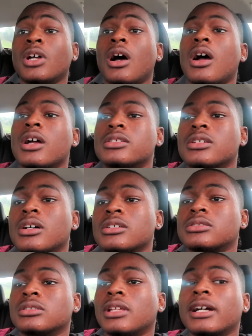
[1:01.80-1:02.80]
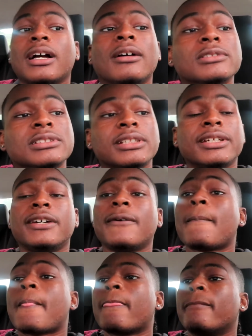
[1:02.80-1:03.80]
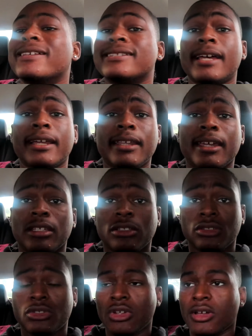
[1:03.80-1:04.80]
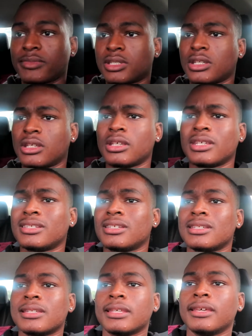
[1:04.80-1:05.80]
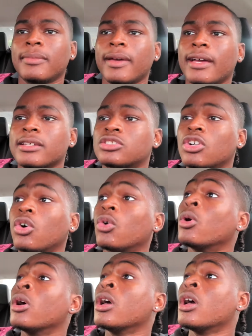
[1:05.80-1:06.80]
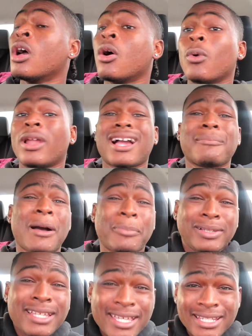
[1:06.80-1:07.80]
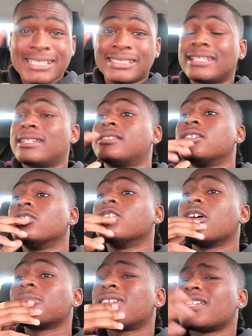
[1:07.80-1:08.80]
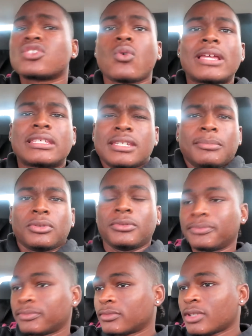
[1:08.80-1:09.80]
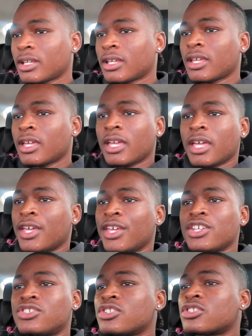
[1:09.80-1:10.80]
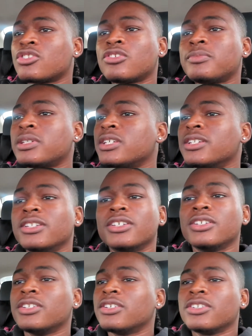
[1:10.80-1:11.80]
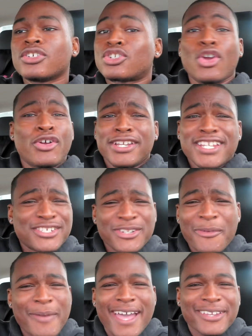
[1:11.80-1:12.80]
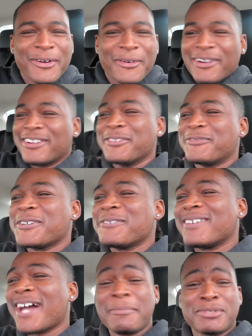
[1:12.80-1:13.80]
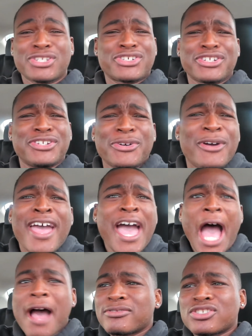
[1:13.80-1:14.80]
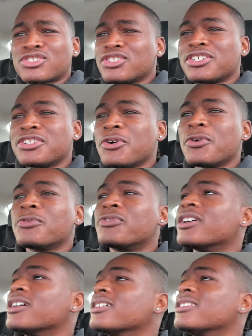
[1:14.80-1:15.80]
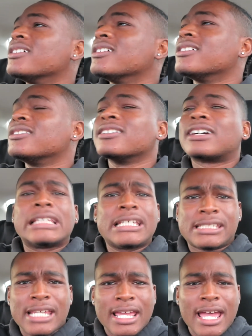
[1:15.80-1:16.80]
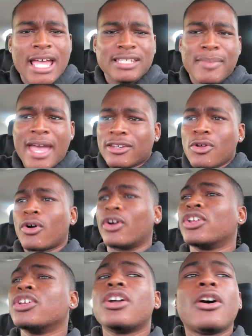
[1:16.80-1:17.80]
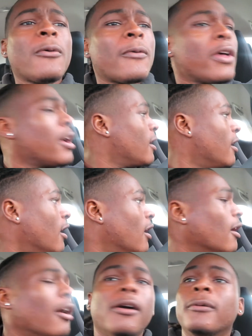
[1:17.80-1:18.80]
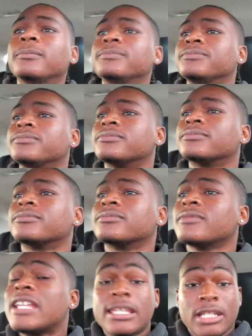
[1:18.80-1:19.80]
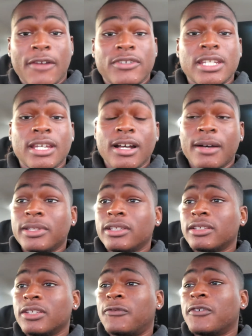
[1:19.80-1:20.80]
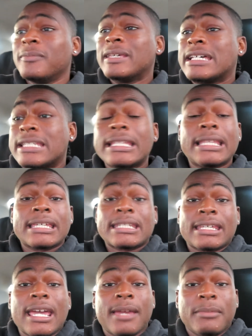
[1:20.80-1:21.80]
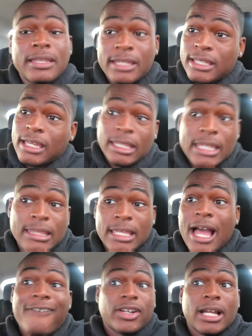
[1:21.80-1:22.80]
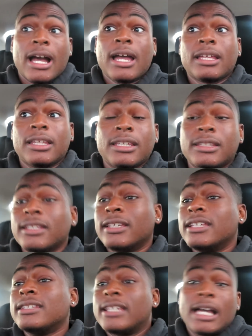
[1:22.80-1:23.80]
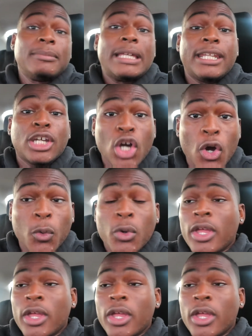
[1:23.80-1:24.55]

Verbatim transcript: Alright, y'all, so like I was saying, it's that day, you know what I'm saying? It, it's get back. So, what I, my plan is this, you know what I'm saying? It's quite simple. It's just gonna be your traditional back door. You feel me? I'm just gonna do, I'm just gonna do the, the, the cliche ass back door, you know? Um, he'll never see it coming. You feel me? Cause he think it's a game. He think he think I forgot. He think he think I'm letting it go.